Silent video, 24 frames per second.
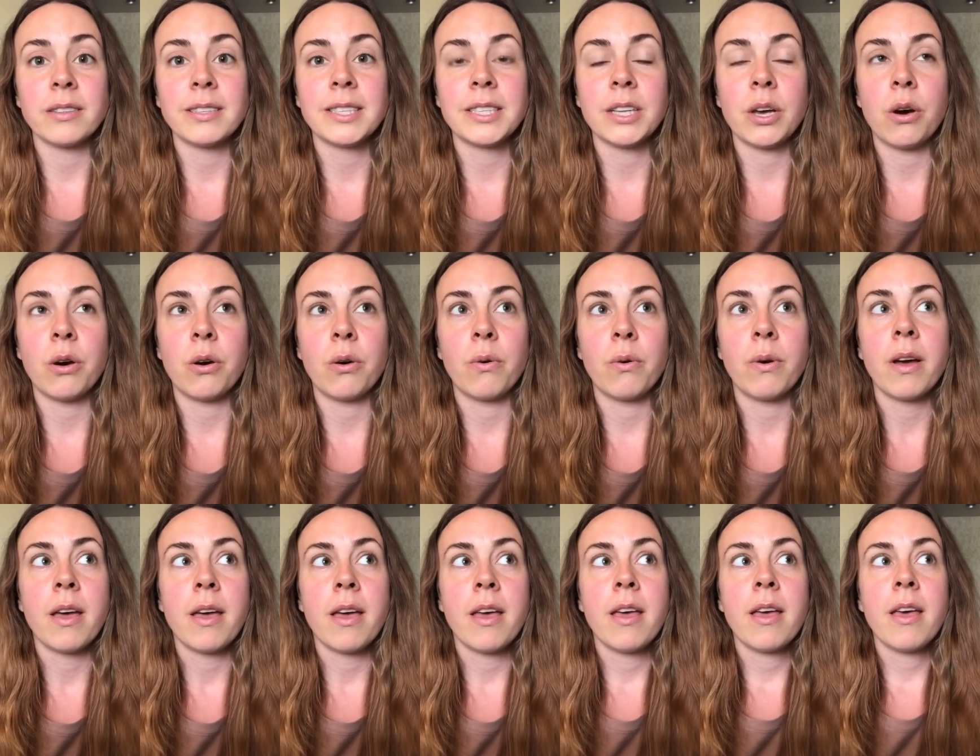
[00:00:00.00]
So
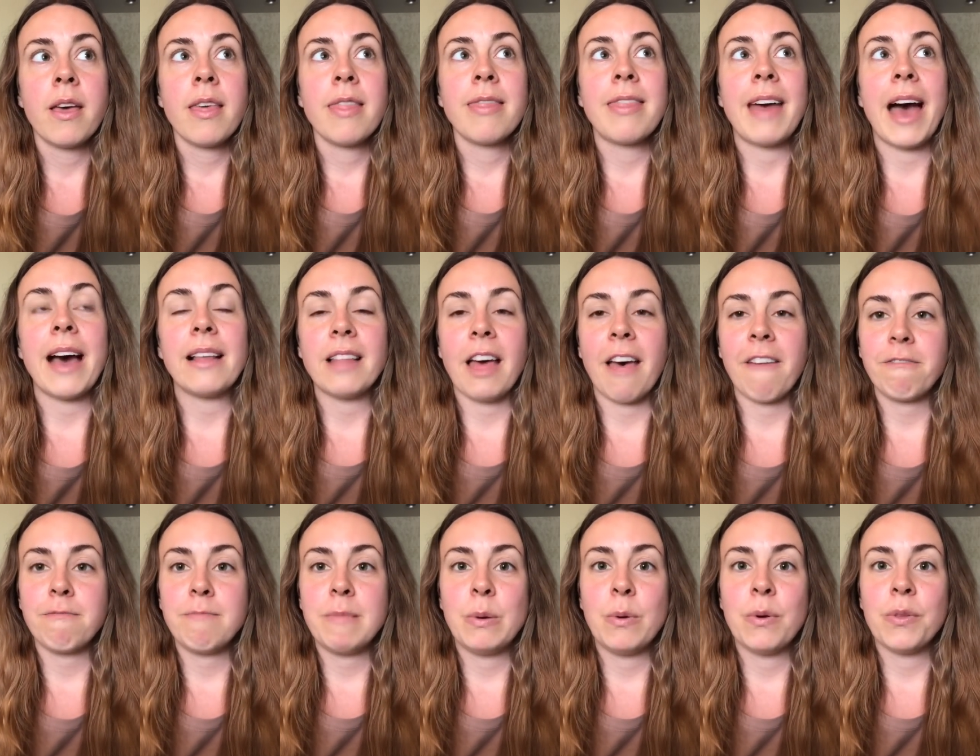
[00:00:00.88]
that
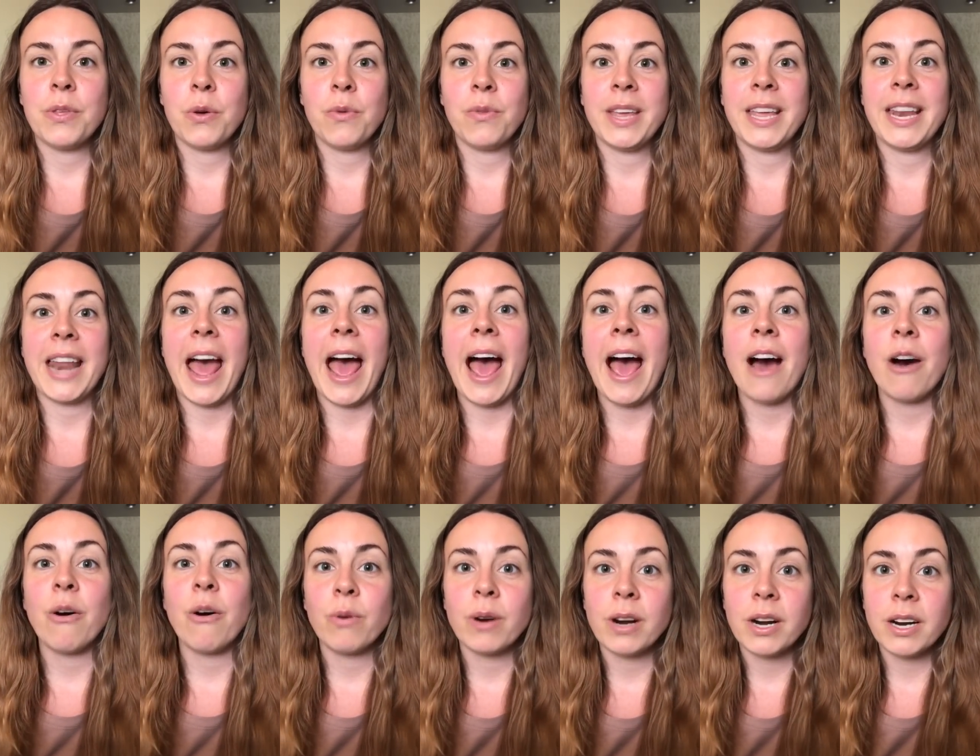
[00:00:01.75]
left me with only an
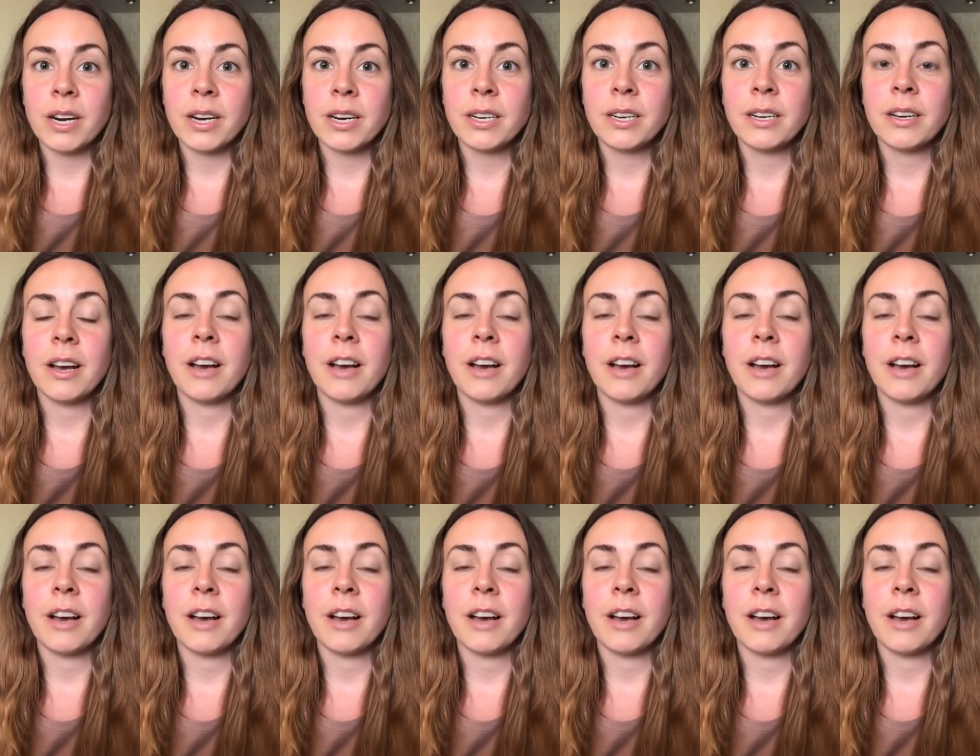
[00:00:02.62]
hour